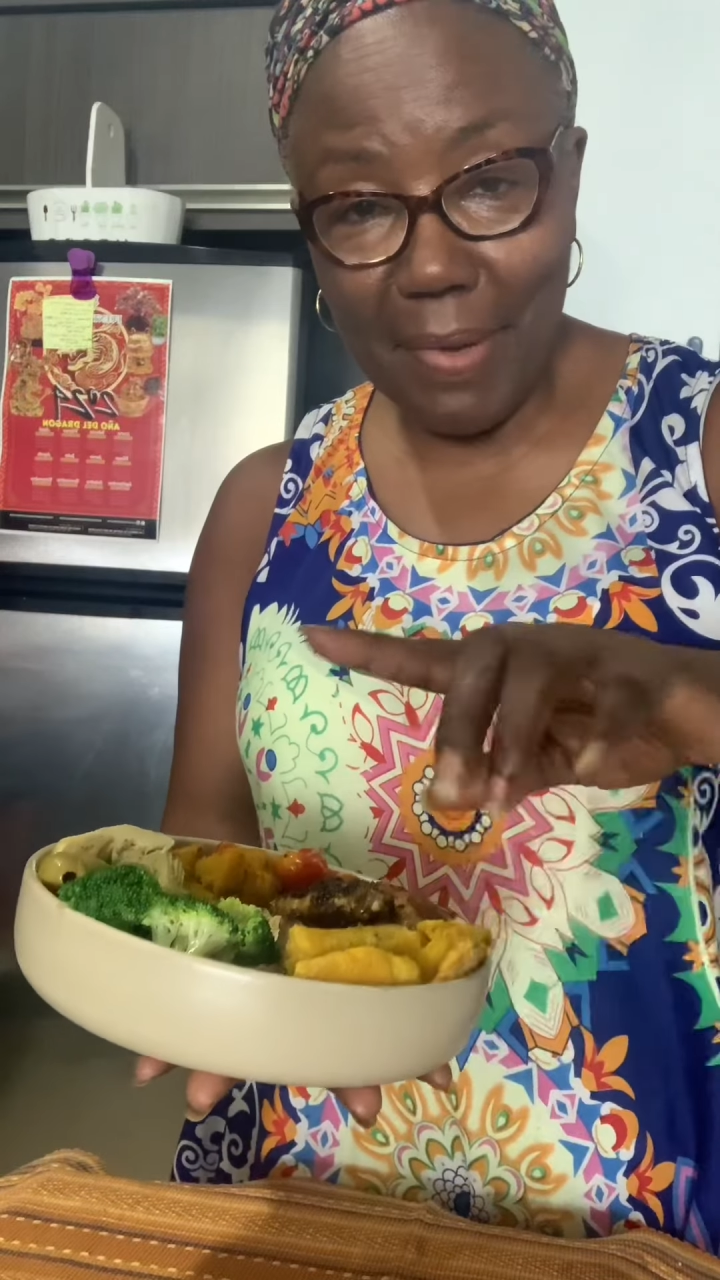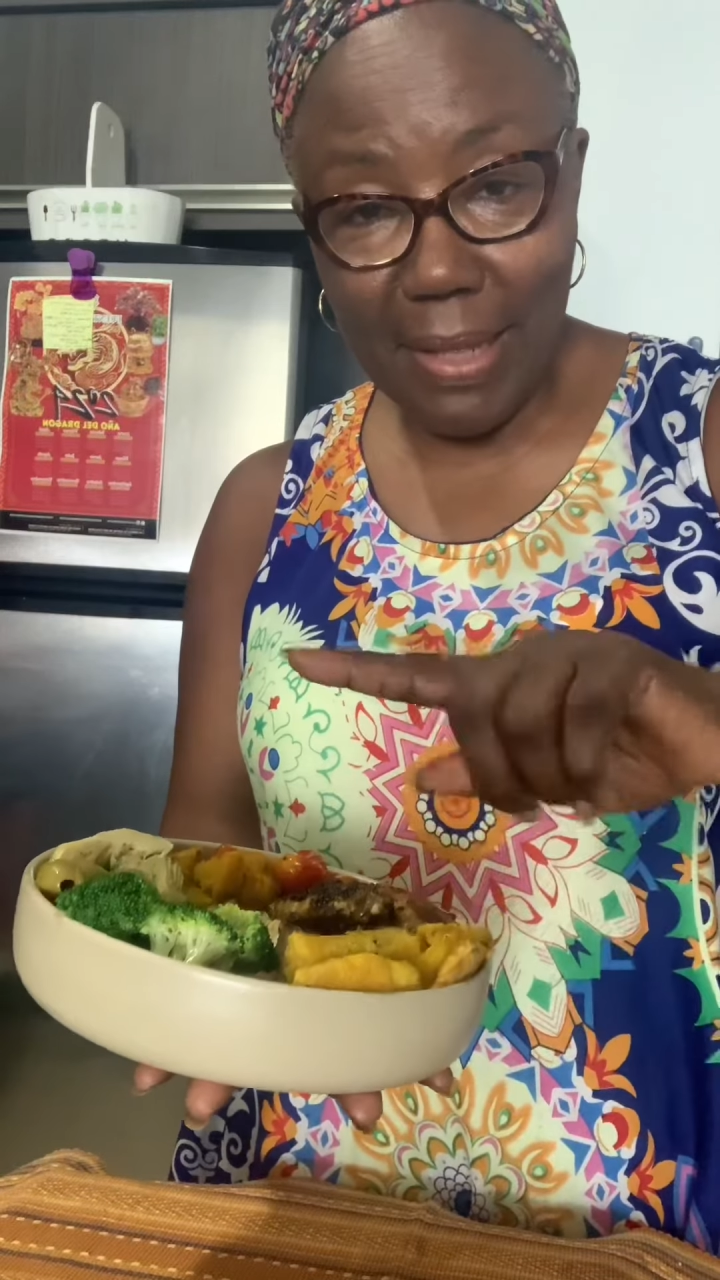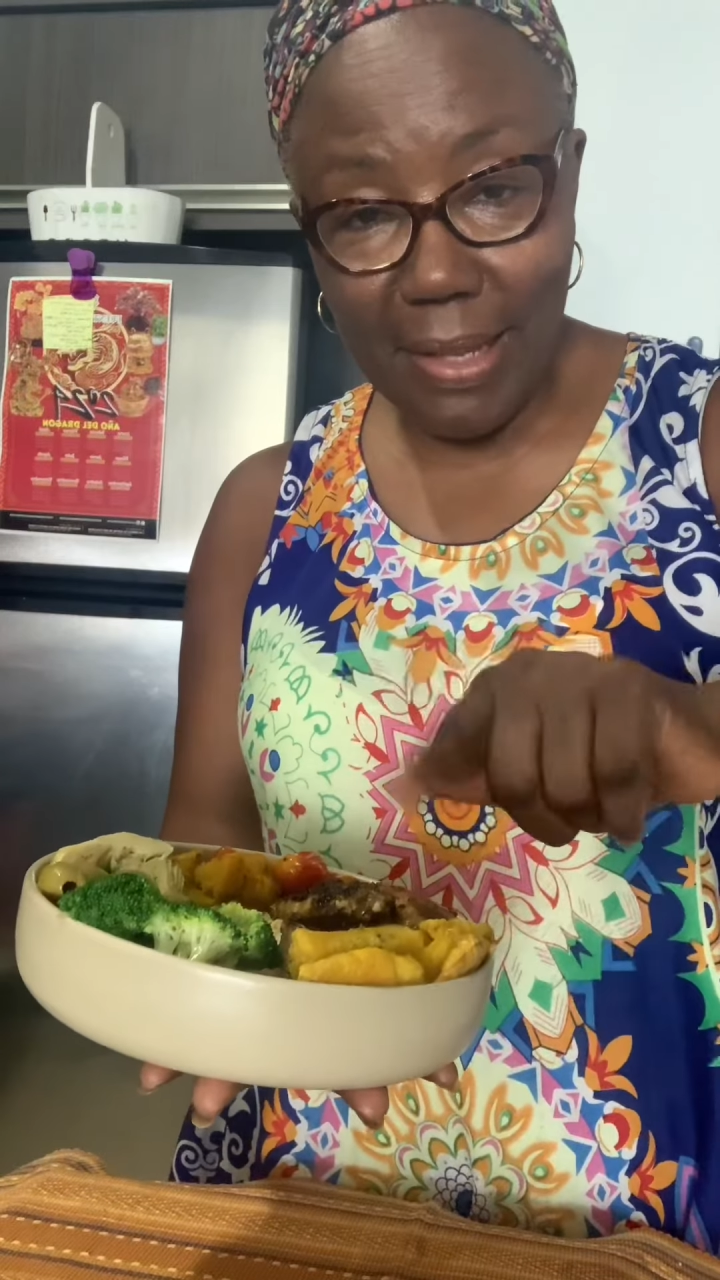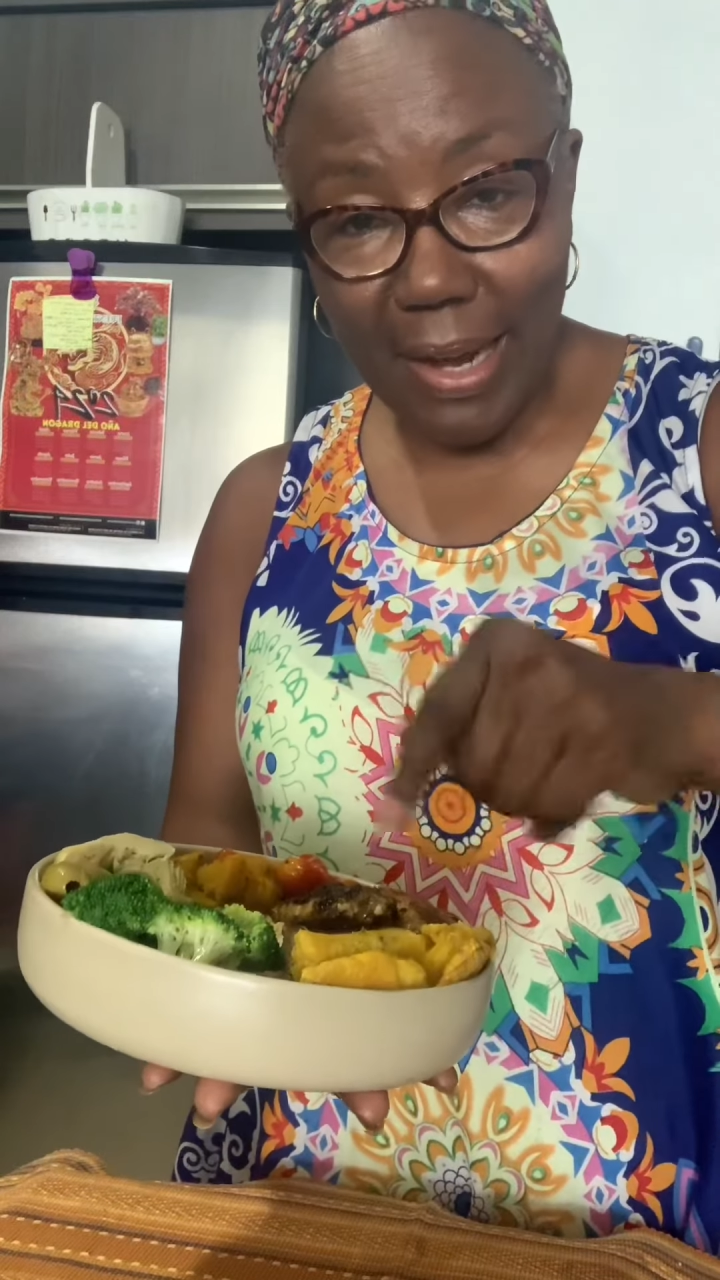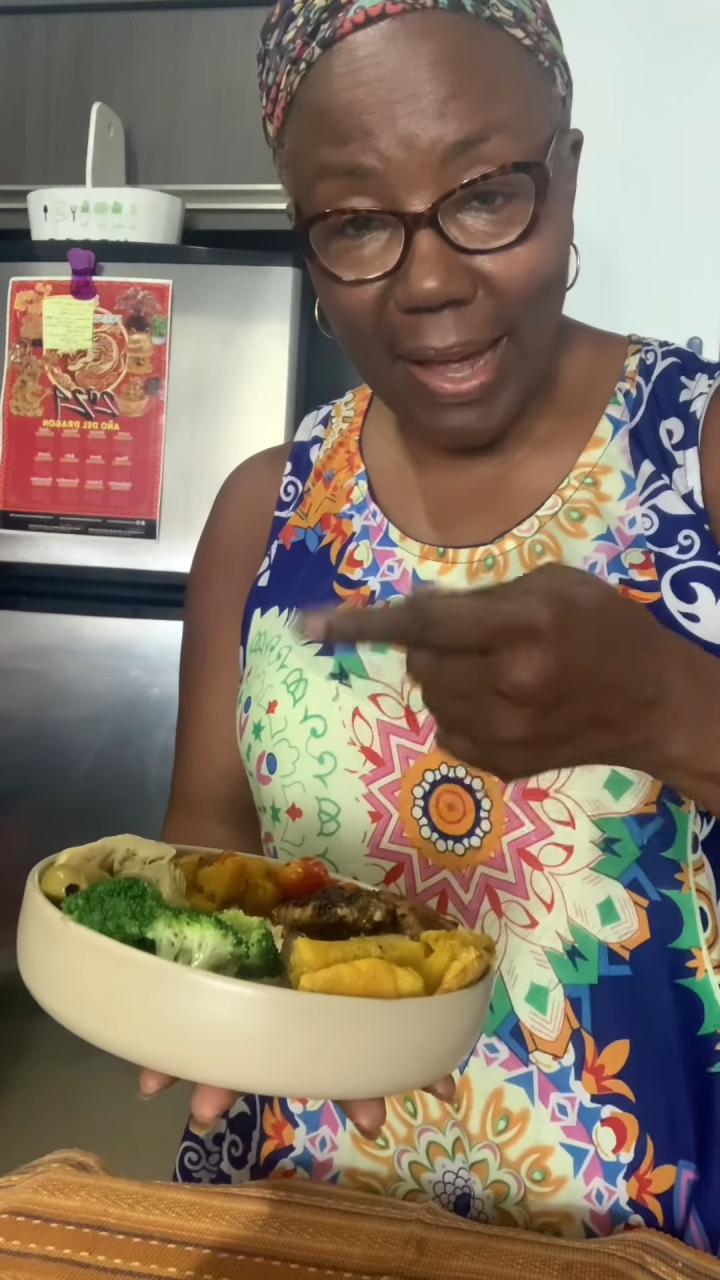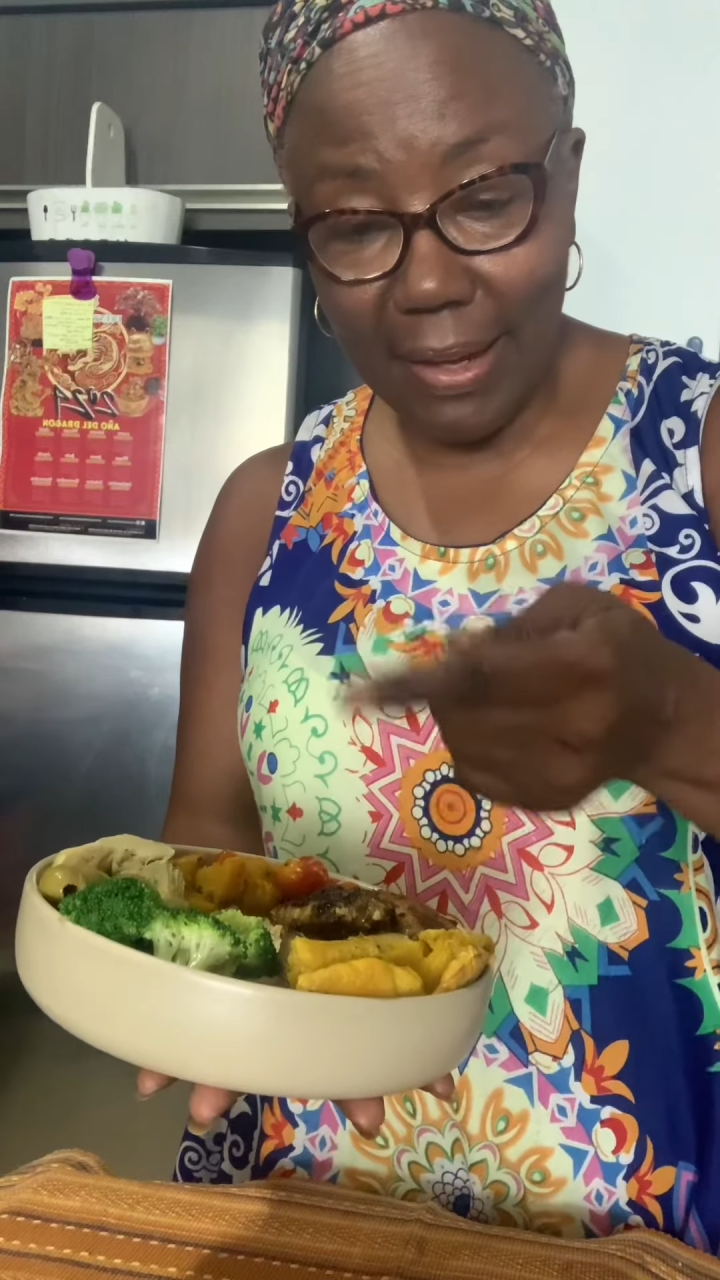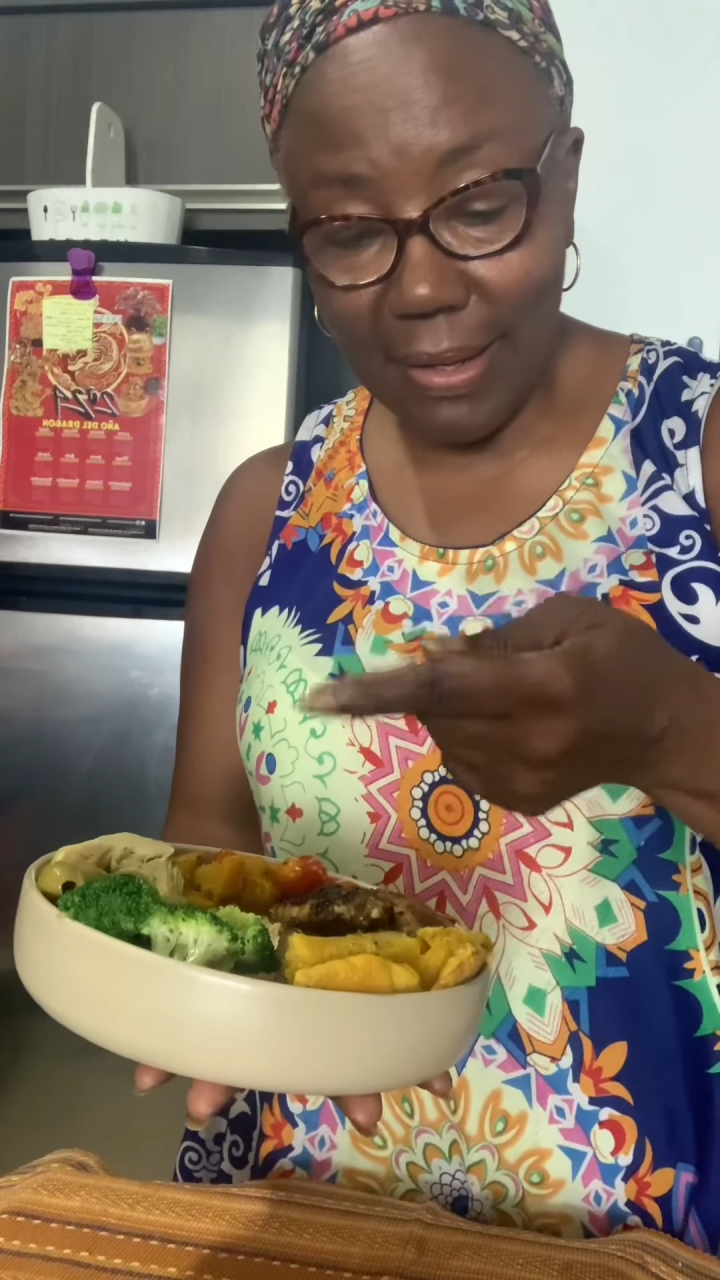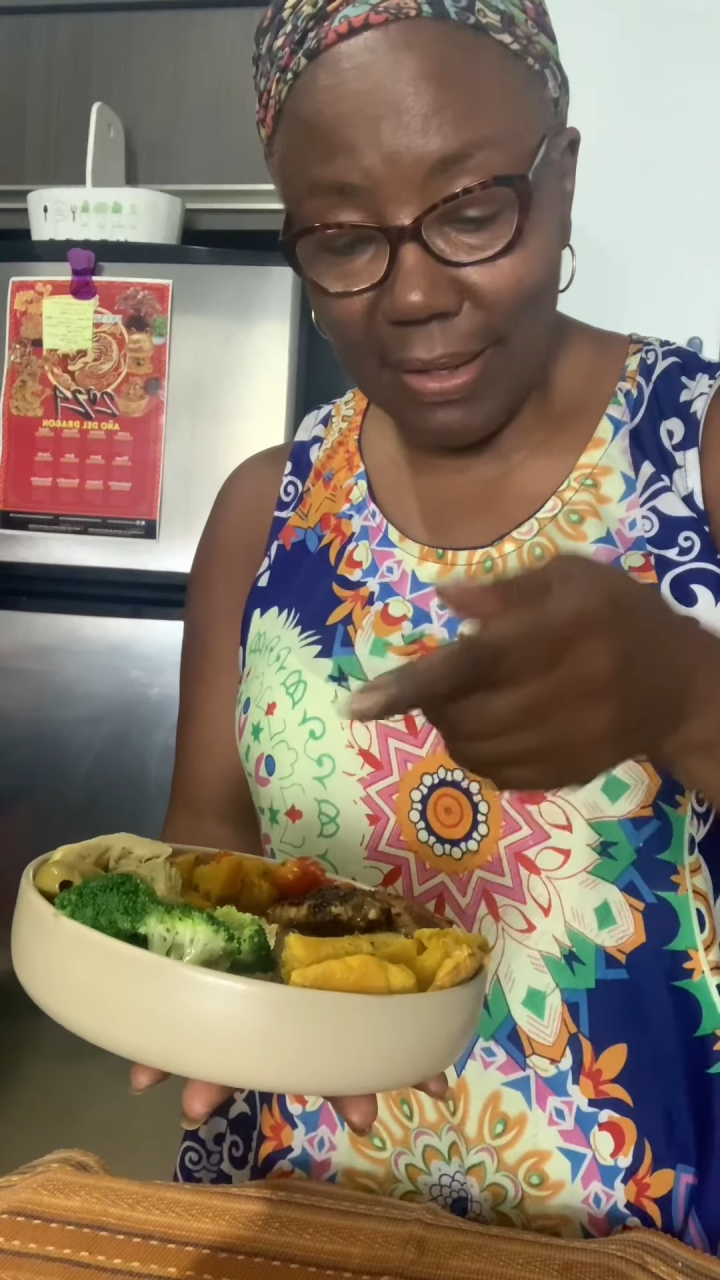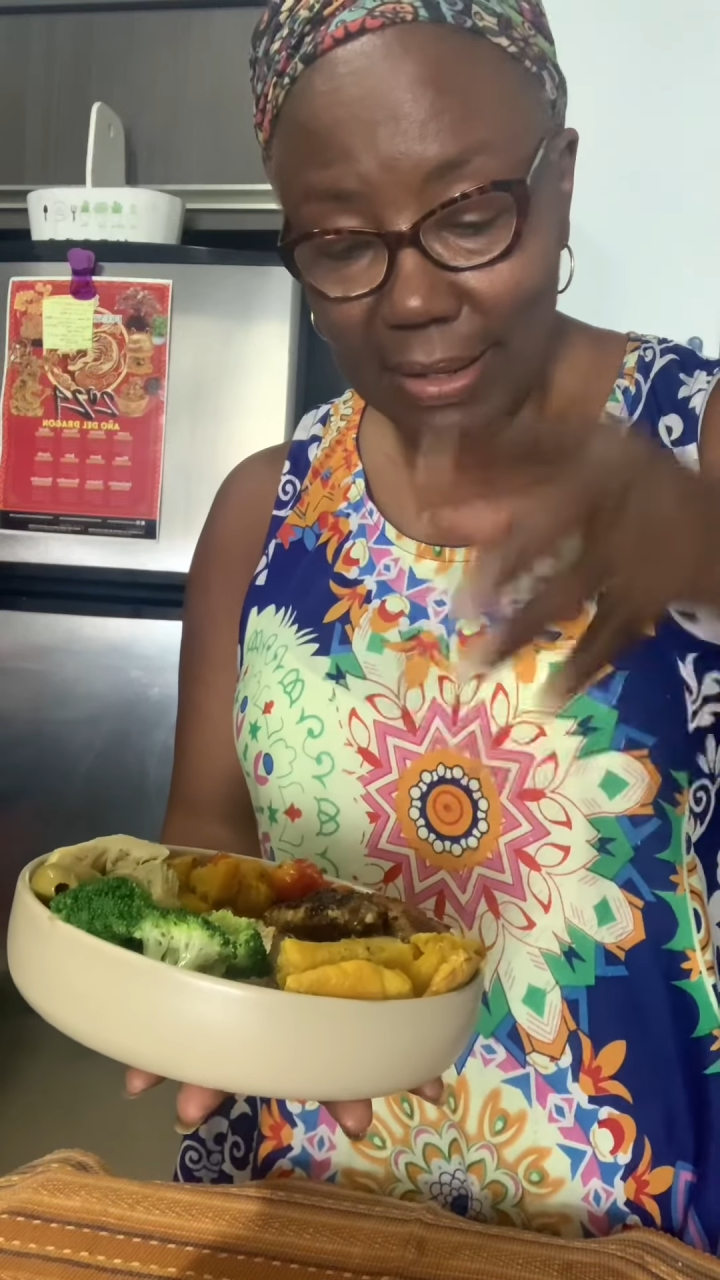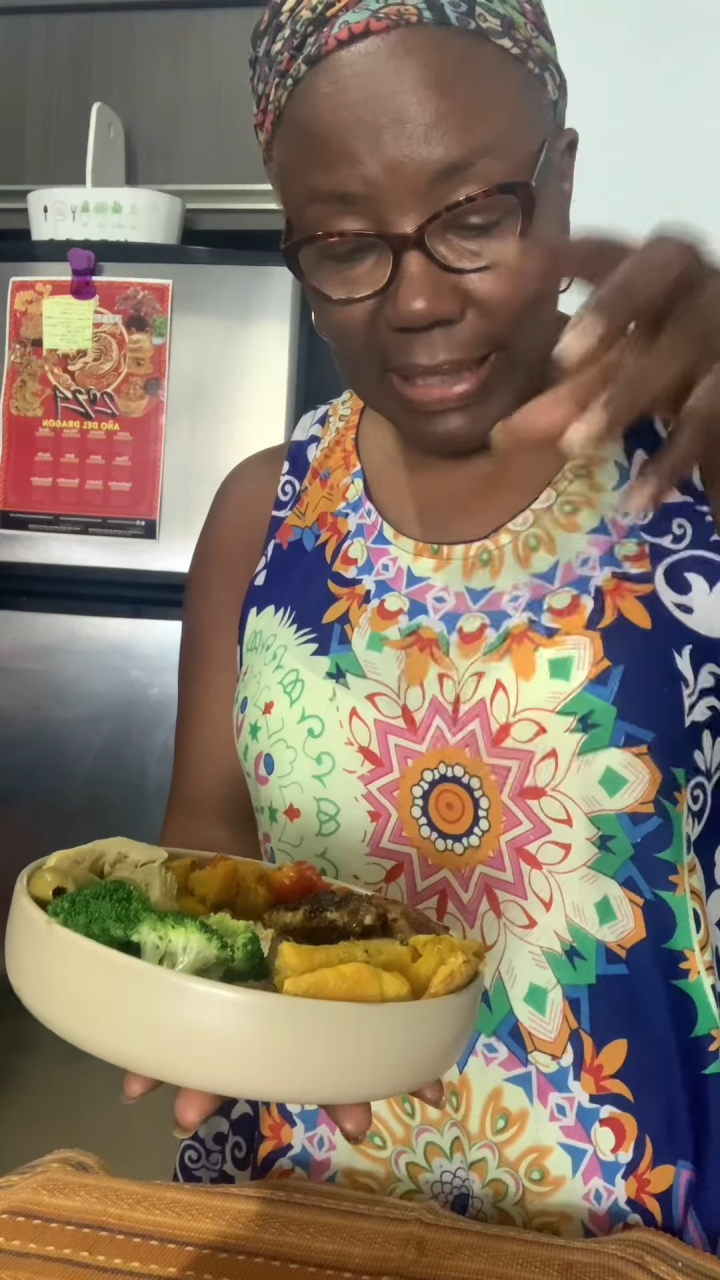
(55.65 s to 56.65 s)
and then I